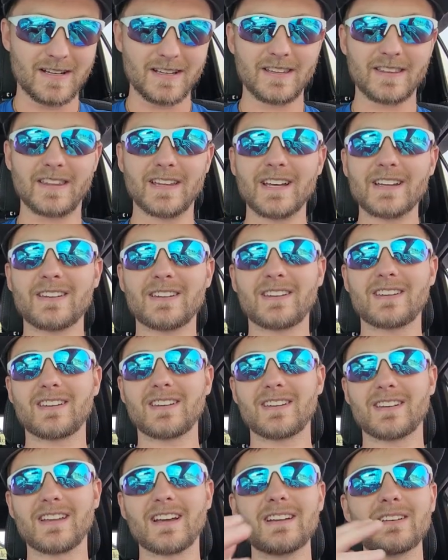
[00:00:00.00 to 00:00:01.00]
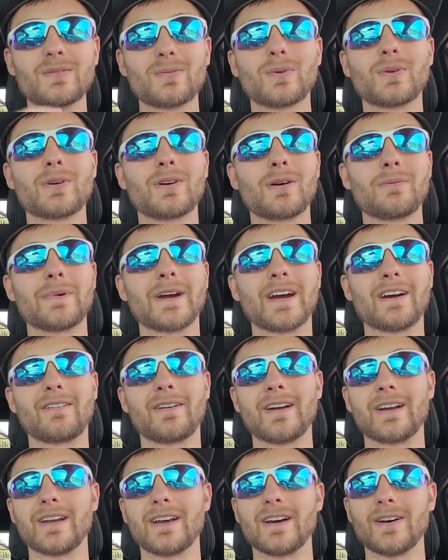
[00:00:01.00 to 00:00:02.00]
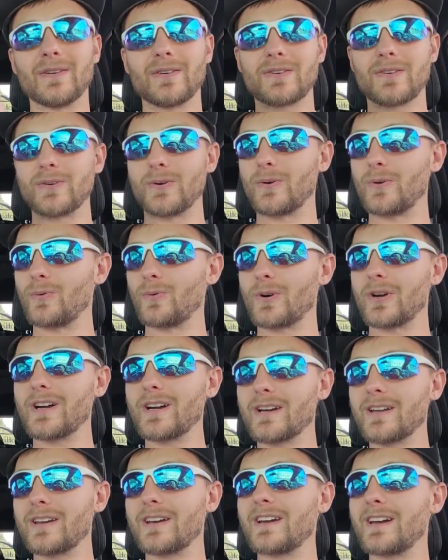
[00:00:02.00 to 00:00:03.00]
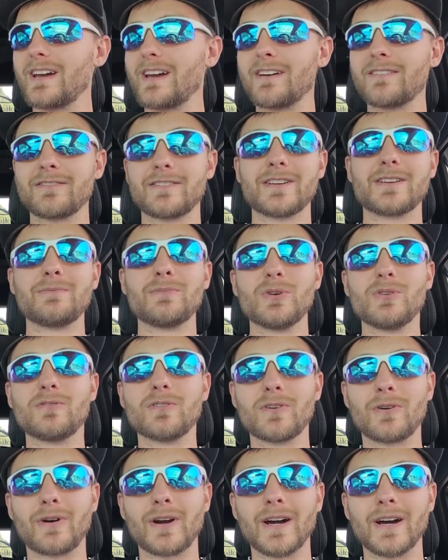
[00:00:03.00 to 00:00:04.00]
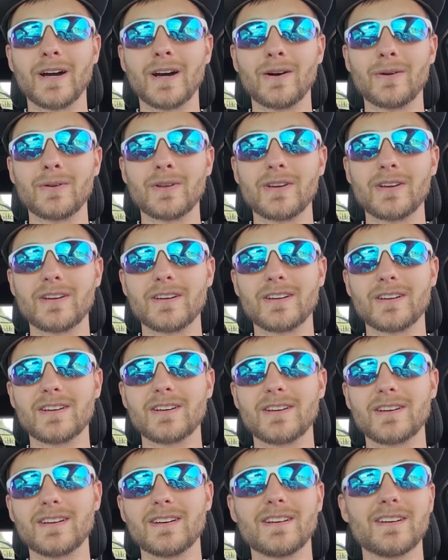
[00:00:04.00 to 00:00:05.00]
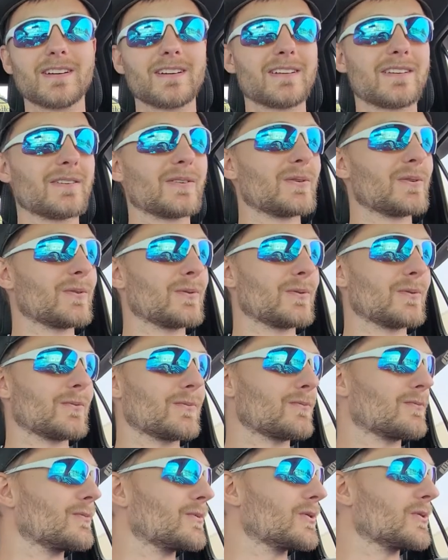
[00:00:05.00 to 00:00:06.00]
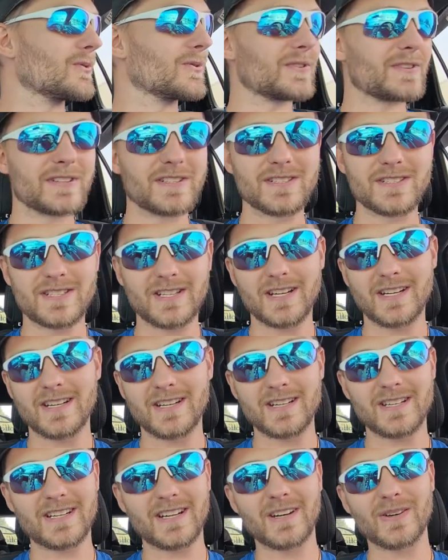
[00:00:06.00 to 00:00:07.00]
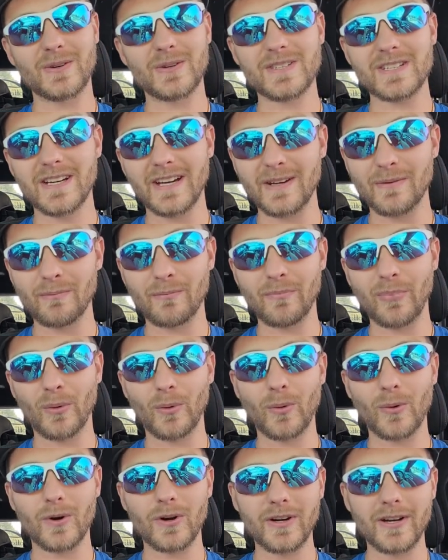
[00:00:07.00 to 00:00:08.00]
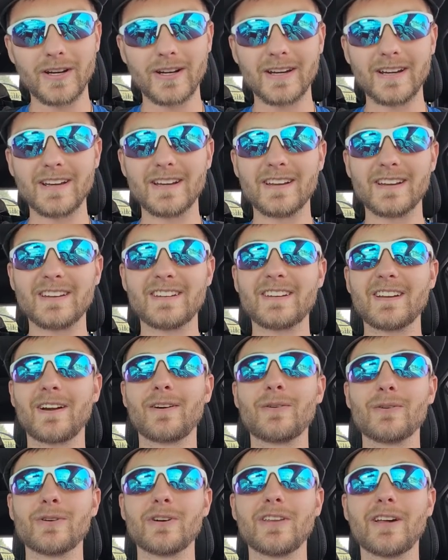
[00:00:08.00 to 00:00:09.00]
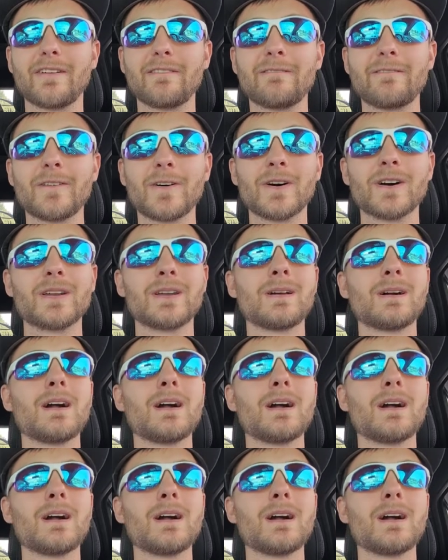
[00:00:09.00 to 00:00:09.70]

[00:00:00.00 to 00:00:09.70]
that's where I'm at right now. So we're not gonna have any moving around, no real scene change. I know it's kind of boring and it's not really that fun,